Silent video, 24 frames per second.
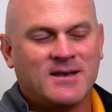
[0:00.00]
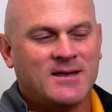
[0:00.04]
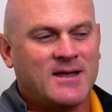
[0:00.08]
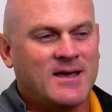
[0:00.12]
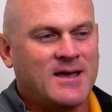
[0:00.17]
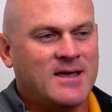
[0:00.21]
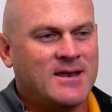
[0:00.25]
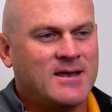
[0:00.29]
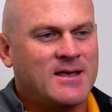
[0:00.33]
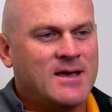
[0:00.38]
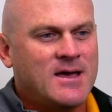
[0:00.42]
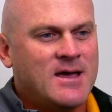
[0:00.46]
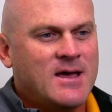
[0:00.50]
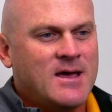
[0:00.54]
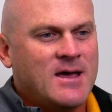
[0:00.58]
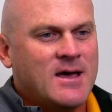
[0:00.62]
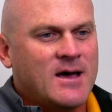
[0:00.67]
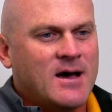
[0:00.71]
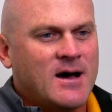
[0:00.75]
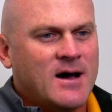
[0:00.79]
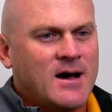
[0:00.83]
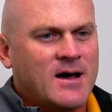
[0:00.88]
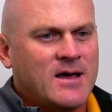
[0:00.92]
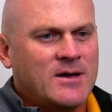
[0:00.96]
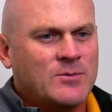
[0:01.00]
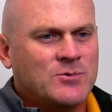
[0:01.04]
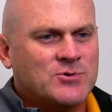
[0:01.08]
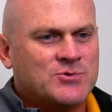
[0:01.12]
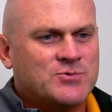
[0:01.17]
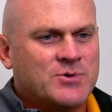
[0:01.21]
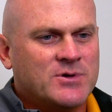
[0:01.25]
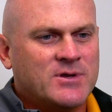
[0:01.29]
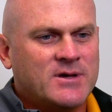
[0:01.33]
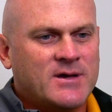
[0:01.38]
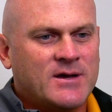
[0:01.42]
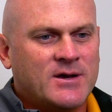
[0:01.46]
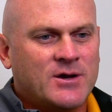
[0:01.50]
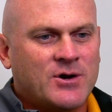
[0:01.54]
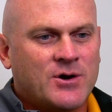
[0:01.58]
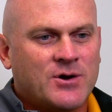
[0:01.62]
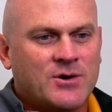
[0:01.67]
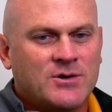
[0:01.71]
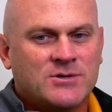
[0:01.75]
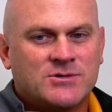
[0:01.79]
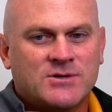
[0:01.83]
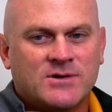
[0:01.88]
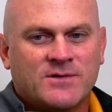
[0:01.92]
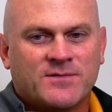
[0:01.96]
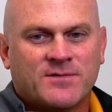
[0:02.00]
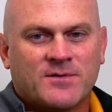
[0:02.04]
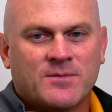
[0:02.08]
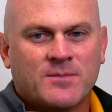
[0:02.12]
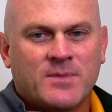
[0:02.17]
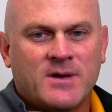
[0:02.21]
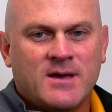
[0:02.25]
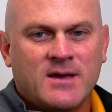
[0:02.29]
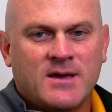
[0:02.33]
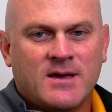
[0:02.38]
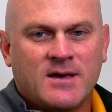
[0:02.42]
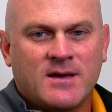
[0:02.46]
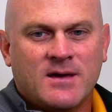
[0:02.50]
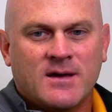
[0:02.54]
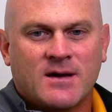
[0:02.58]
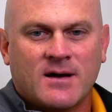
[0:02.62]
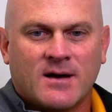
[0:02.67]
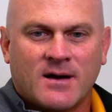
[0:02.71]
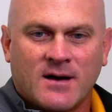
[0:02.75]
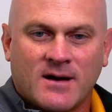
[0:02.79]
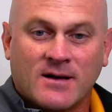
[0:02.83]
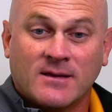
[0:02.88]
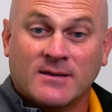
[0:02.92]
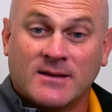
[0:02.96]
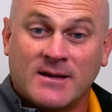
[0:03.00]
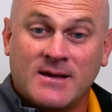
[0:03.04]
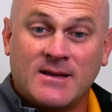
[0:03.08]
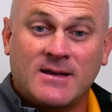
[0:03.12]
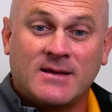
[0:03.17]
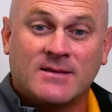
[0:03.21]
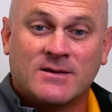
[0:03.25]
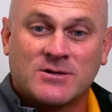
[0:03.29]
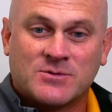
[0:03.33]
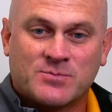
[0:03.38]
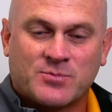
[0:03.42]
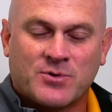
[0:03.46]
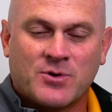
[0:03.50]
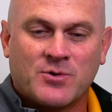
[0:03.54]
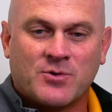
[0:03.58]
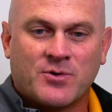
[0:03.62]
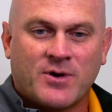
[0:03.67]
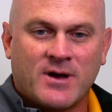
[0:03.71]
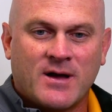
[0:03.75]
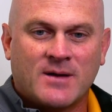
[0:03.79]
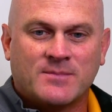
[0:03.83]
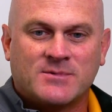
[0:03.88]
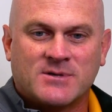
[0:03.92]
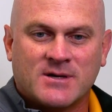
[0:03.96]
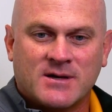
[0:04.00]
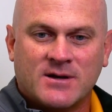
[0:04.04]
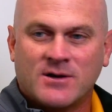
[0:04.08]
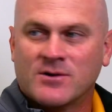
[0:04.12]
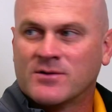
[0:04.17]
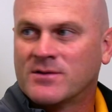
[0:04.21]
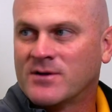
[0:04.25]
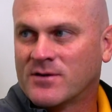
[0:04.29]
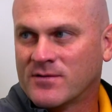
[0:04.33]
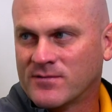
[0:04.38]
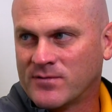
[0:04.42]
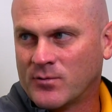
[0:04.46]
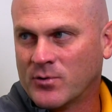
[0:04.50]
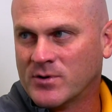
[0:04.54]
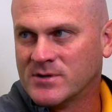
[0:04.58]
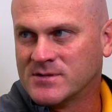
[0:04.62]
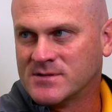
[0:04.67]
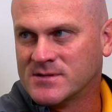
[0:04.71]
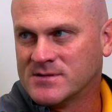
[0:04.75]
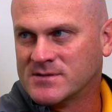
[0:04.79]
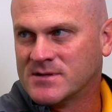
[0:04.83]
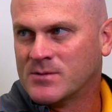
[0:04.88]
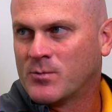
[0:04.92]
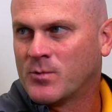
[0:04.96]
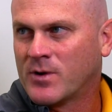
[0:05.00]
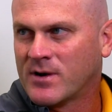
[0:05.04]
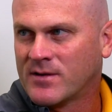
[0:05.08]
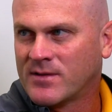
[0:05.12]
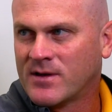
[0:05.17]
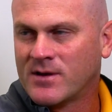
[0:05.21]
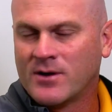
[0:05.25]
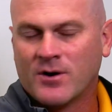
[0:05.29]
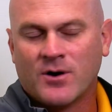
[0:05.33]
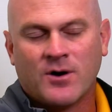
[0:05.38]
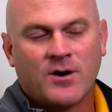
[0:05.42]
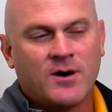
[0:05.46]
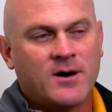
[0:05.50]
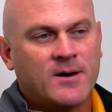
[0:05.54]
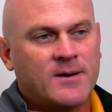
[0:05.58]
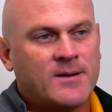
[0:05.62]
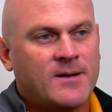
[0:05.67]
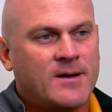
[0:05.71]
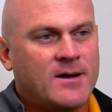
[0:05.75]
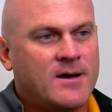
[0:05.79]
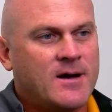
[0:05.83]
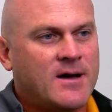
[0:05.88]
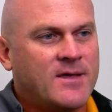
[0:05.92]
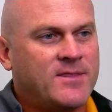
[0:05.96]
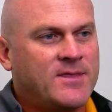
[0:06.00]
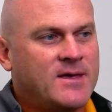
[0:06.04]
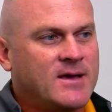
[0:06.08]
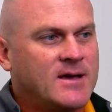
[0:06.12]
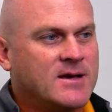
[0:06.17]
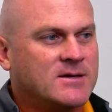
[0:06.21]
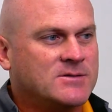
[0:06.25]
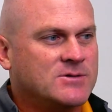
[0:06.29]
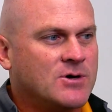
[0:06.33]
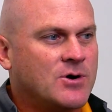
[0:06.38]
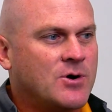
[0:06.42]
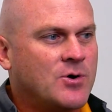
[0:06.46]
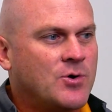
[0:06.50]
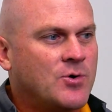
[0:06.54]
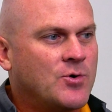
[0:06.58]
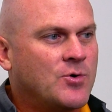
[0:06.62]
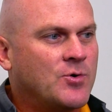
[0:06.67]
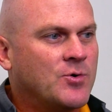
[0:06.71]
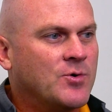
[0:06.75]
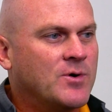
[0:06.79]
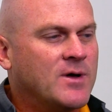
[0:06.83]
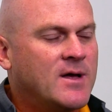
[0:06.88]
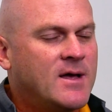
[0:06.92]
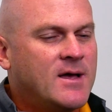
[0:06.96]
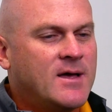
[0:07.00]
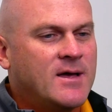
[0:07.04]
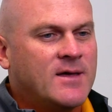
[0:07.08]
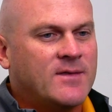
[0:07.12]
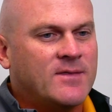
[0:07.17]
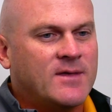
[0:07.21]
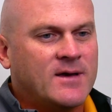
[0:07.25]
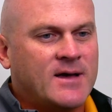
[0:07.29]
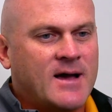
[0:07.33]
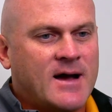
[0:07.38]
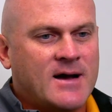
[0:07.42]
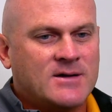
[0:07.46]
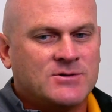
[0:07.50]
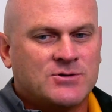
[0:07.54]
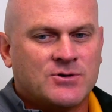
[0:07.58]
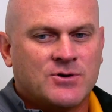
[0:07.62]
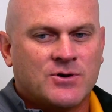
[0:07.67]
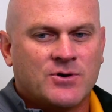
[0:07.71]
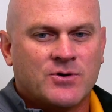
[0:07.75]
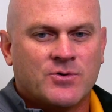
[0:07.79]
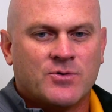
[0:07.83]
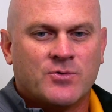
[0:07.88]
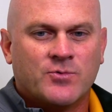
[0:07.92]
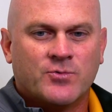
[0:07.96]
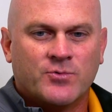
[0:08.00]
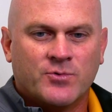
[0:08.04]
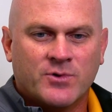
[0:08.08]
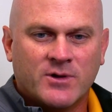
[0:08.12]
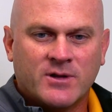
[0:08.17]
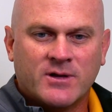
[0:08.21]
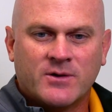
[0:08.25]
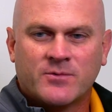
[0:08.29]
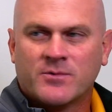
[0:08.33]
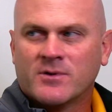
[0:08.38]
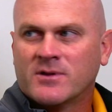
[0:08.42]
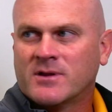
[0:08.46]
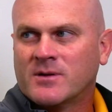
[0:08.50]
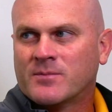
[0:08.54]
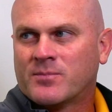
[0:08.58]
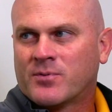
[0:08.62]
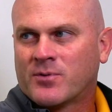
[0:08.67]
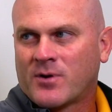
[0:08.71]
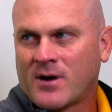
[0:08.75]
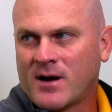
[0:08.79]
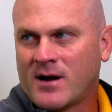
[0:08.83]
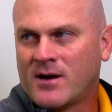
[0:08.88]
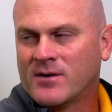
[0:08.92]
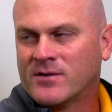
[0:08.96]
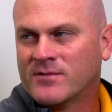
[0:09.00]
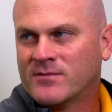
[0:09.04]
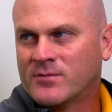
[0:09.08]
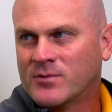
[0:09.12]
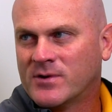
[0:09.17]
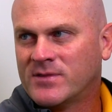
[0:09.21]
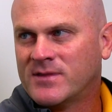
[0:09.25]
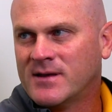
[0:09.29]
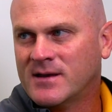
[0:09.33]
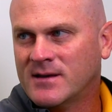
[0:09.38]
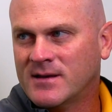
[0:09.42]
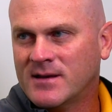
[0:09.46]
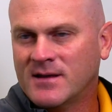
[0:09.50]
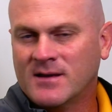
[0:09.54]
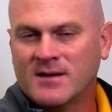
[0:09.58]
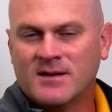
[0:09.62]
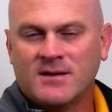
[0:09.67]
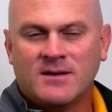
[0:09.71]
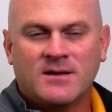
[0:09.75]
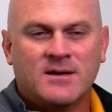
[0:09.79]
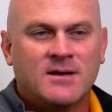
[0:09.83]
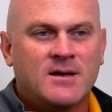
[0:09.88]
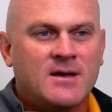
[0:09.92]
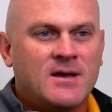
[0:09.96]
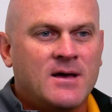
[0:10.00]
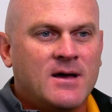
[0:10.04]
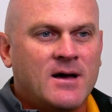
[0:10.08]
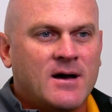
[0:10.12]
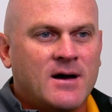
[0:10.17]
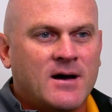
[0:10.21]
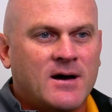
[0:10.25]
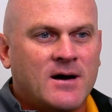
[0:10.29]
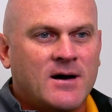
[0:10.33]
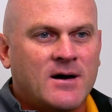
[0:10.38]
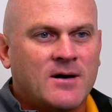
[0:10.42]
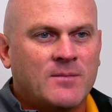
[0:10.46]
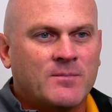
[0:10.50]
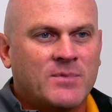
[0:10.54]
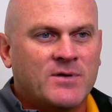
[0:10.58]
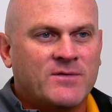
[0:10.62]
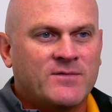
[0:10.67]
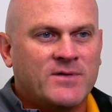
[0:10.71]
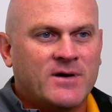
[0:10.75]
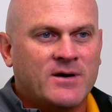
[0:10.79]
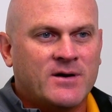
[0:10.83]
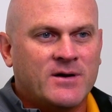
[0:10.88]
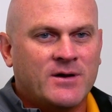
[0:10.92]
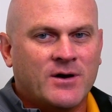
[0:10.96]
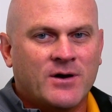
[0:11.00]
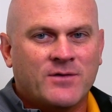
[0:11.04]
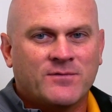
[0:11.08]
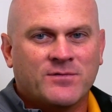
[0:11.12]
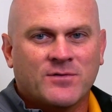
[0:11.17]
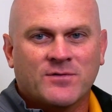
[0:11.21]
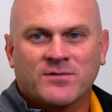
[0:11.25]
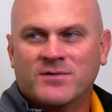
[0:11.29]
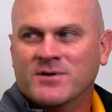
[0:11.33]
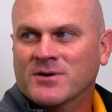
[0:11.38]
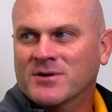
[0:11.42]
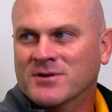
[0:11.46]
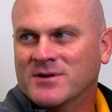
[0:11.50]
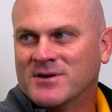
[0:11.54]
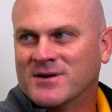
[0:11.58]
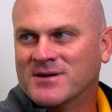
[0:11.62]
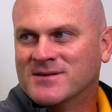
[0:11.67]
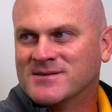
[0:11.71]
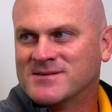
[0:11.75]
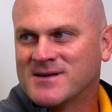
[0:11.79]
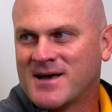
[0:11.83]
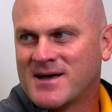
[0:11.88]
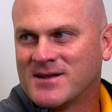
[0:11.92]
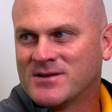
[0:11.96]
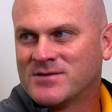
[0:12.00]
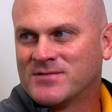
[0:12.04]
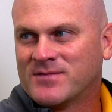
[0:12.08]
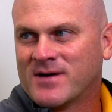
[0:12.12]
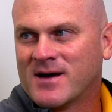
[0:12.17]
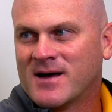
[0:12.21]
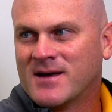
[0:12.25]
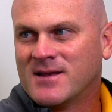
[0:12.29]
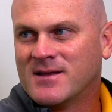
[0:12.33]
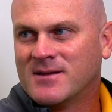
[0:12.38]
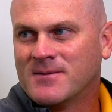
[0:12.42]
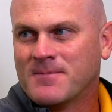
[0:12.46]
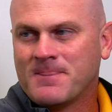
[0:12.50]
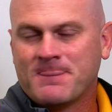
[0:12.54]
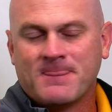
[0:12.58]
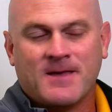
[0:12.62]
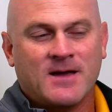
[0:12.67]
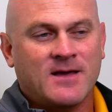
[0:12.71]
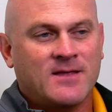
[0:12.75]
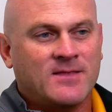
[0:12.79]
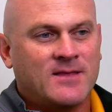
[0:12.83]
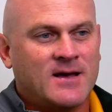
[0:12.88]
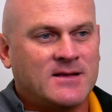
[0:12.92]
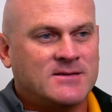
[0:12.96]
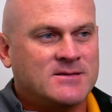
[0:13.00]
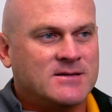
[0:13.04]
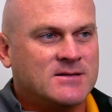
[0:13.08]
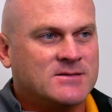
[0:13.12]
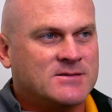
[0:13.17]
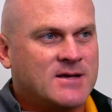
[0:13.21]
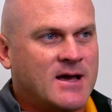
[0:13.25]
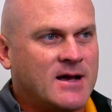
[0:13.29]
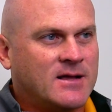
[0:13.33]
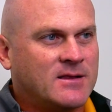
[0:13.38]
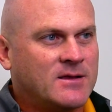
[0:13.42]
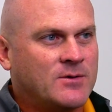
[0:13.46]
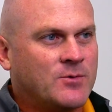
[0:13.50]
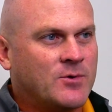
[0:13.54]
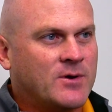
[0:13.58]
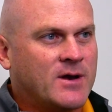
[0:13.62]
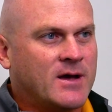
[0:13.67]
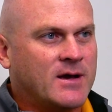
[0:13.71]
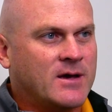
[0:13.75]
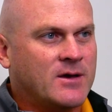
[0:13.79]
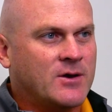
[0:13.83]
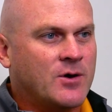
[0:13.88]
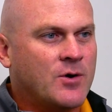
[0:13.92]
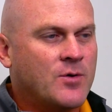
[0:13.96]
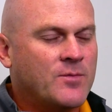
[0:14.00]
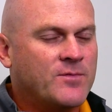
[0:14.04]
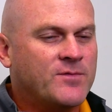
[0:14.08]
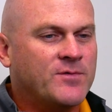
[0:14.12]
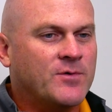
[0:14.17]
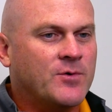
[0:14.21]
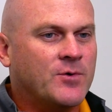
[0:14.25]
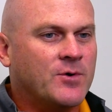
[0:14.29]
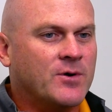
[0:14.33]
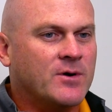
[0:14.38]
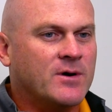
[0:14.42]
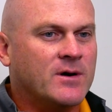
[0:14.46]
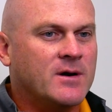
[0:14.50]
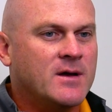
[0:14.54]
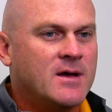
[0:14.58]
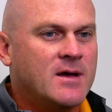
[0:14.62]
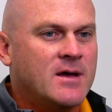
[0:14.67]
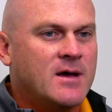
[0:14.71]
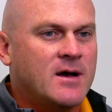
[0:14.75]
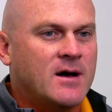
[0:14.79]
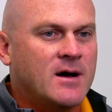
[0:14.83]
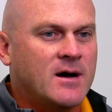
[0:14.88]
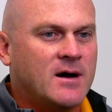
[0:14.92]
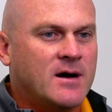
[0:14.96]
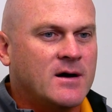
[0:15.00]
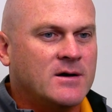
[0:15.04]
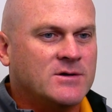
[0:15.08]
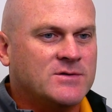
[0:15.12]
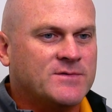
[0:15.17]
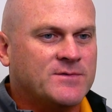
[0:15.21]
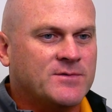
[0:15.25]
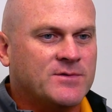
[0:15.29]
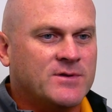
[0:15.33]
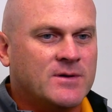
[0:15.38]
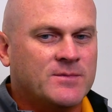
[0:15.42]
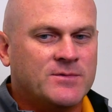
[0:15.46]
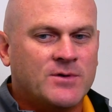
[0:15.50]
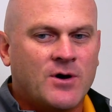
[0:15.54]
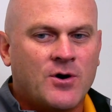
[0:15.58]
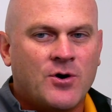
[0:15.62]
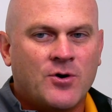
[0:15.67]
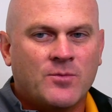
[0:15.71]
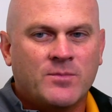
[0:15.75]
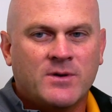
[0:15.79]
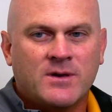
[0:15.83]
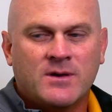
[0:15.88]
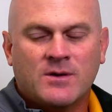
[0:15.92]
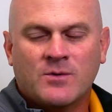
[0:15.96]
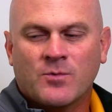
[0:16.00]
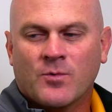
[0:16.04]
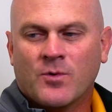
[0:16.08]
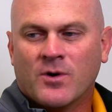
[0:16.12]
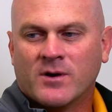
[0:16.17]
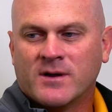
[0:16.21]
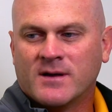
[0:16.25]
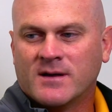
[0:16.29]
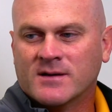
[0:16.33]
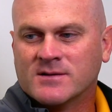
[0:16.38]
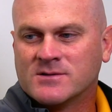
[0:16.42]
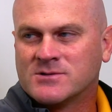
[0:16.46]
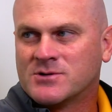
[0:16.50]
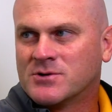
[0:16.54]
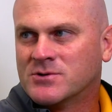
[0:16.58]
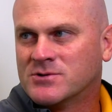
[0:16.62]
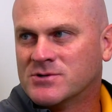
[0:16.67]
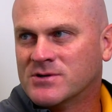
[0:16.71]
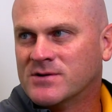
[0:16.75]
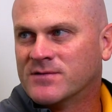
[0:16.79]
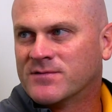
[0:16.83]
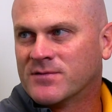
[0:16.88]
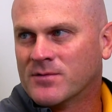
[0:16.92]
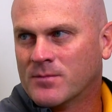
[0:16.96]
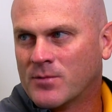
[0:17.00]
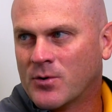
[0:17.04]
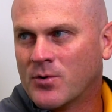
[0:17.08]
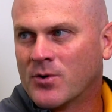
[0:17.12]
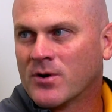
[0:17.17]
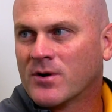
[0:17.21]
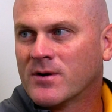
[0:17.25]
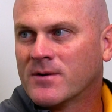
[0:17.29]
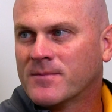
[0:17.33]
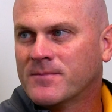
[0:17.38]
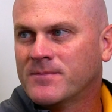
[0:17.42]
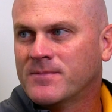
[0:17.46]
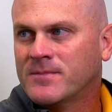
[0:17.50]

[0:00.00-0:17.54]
Yeah. And it was really encouraging for me leading this program to hear their voices and where they are. I think as a whole, the guys are really, really proud of what they did, but very unfulfilled and unsatisfied. Yeah. And that's exactly what I could hope for, is for them to all be wanting and searching for more.